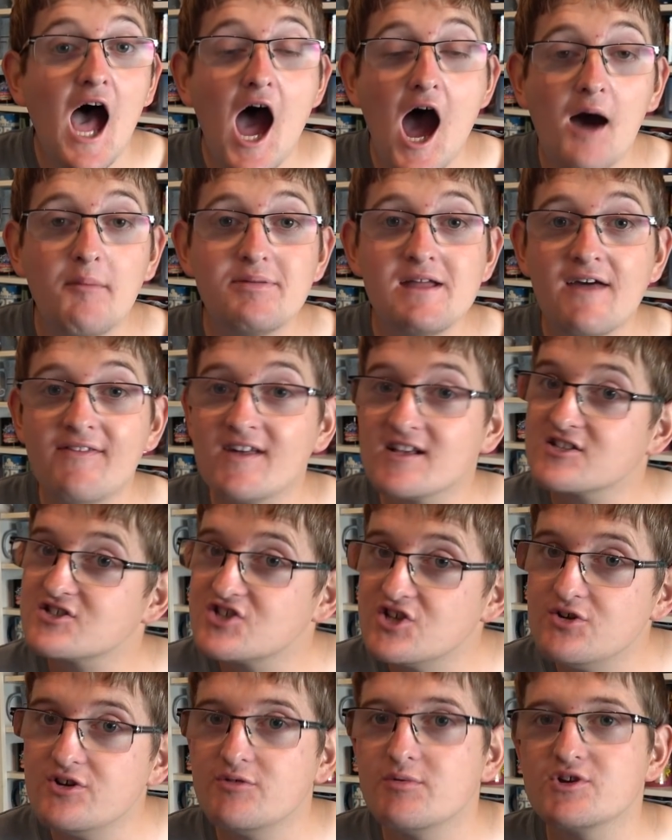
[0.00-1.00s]
But yeah, that's
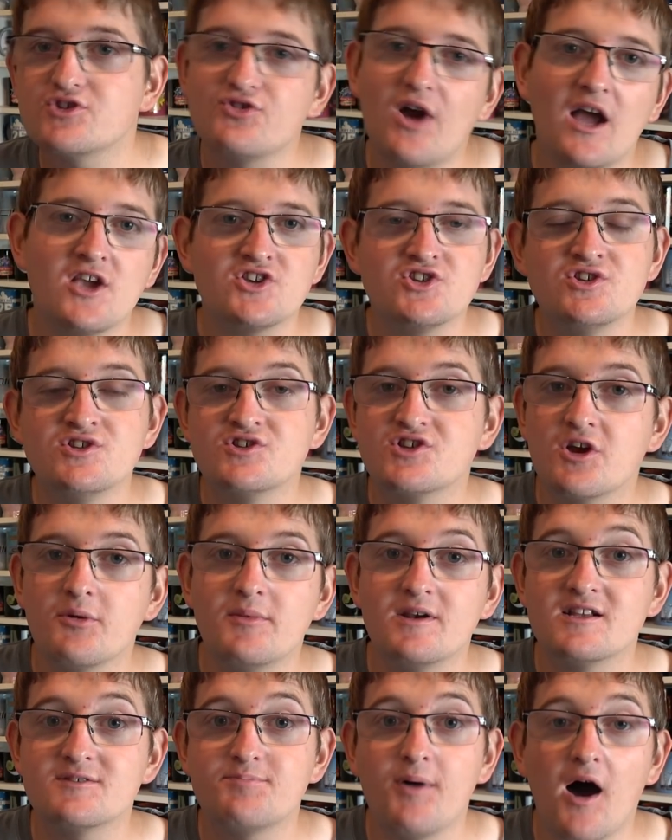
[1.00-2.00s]
two new attractions
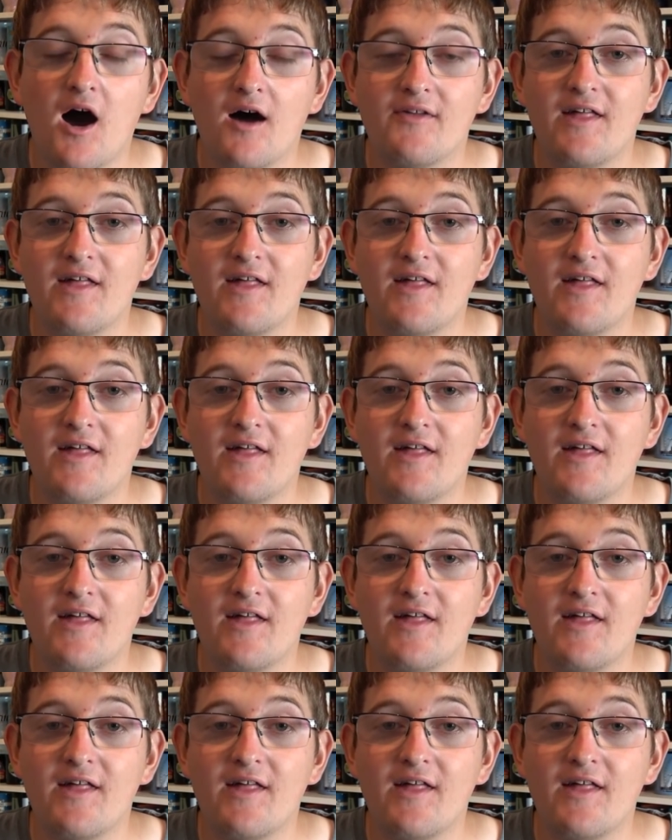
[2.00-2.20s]
coming as part